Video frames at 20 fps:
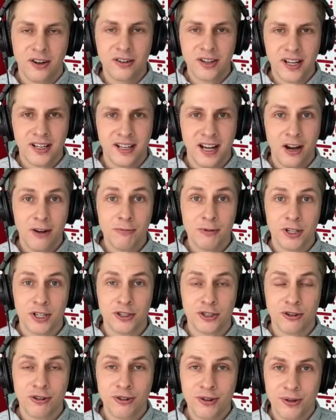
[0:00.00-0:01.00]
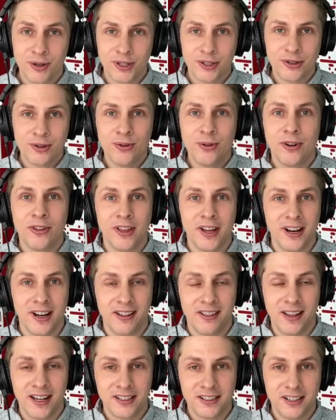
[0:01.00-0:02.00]
Okay, now I'm going to show you a tool that I
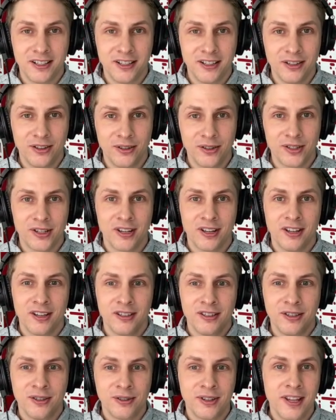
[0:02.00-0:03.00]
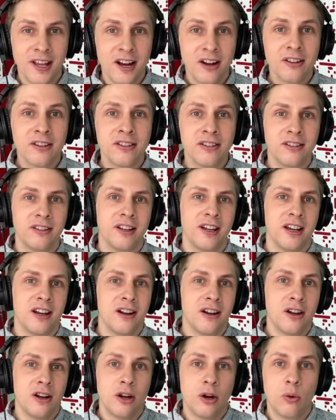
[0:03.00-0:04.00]
like to use to calculate
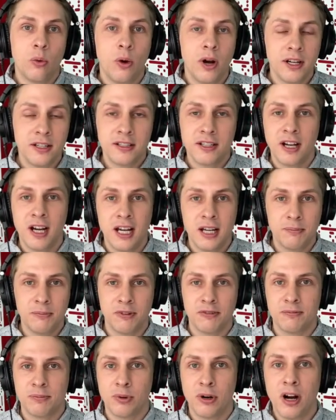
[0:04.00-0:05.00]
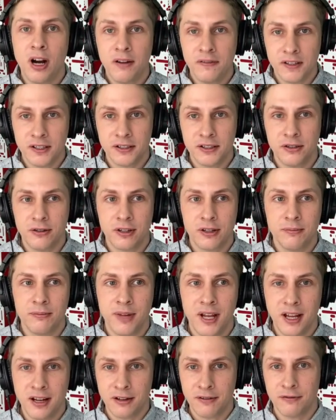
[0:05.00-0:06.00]
what type of profits you can
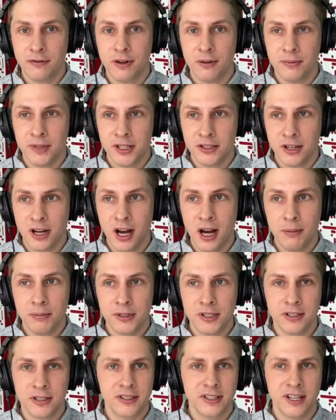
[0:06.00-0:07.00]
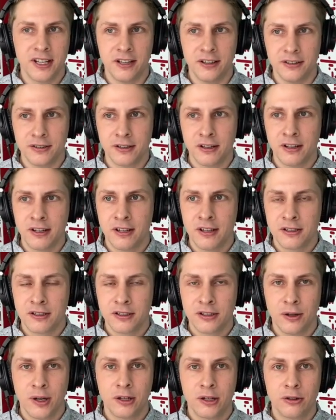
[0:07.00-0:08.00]
make from these option sales.
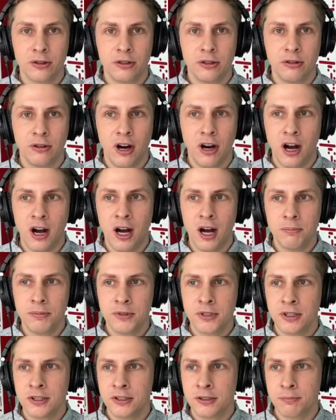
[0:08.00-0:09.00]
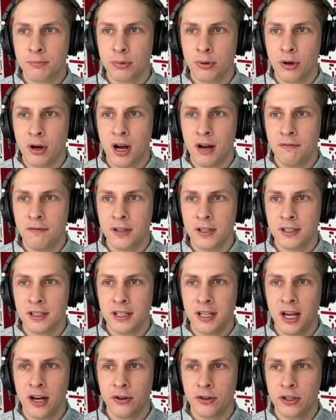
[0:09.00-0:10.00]
So I go to
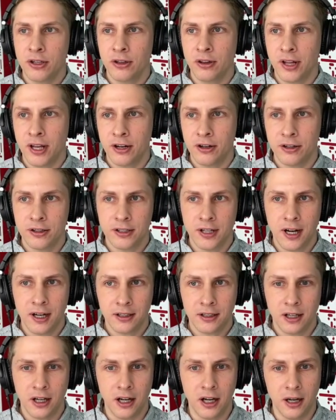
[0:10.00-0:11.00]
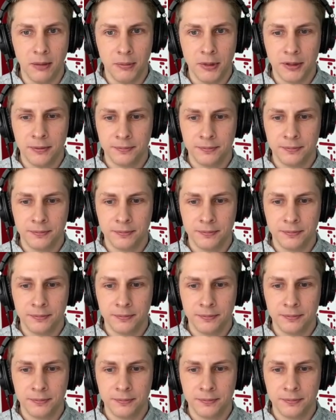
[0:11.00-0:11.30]
optionsprofitcalculator.com.